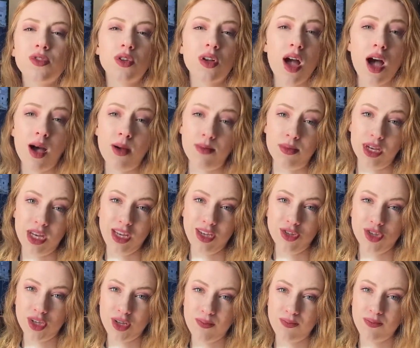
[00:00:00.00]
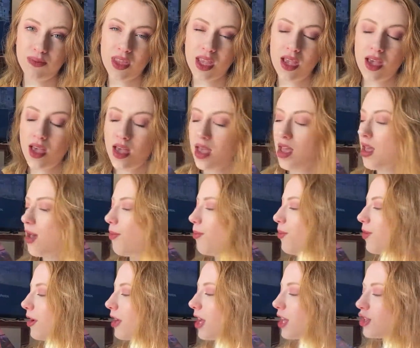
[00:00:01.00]
combination.
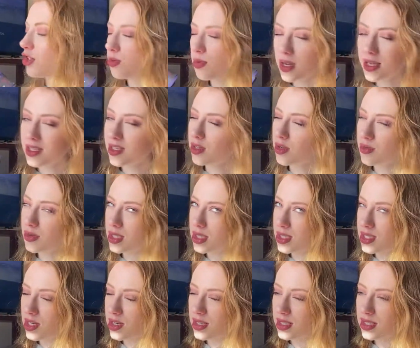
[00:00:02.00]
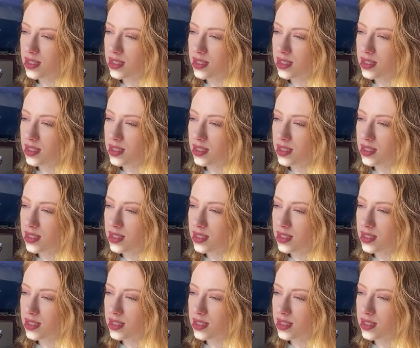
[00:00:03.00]
But I should probably tell you what the series is